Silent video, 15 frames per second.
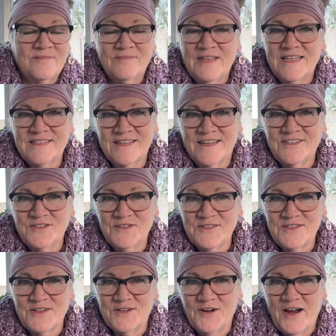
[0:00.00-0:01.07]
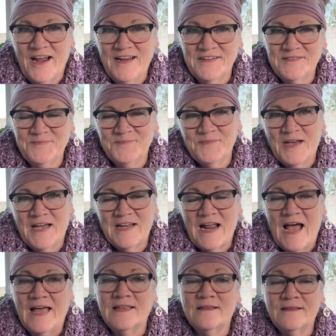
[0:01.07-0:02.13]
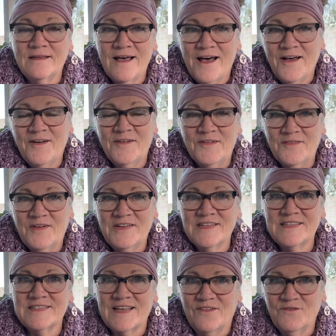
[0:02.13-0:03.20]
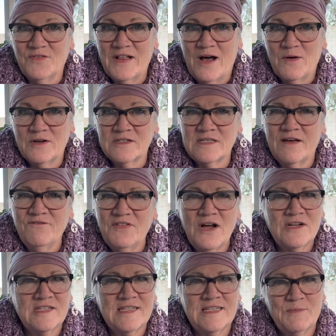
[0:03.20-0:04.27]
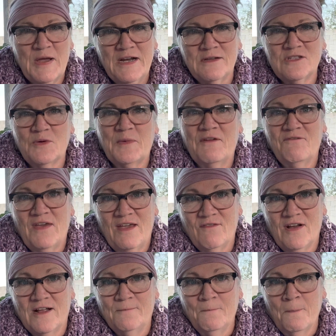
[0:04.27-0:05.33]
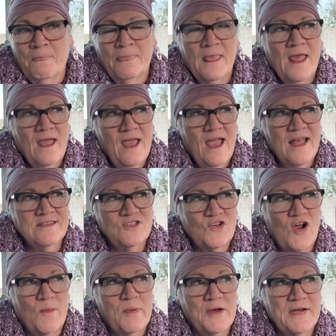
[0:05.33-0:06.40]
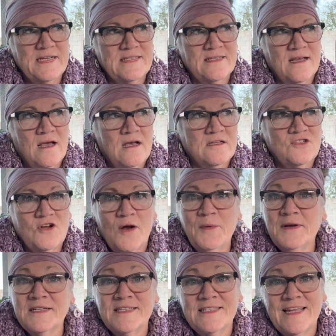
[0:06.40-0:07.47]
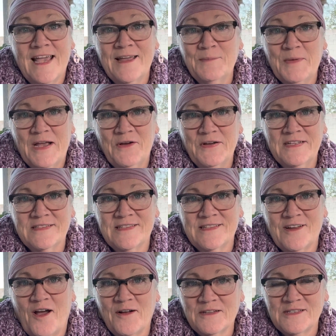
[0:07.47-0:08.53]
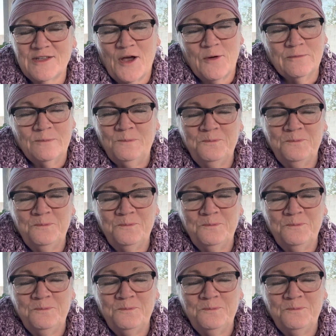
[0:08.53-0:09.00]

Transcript: It's not doing so great, but I love sunflowers. Sunflowers and tomatoes are my favorite. And strawberries. Strawberries stay in my green stock, so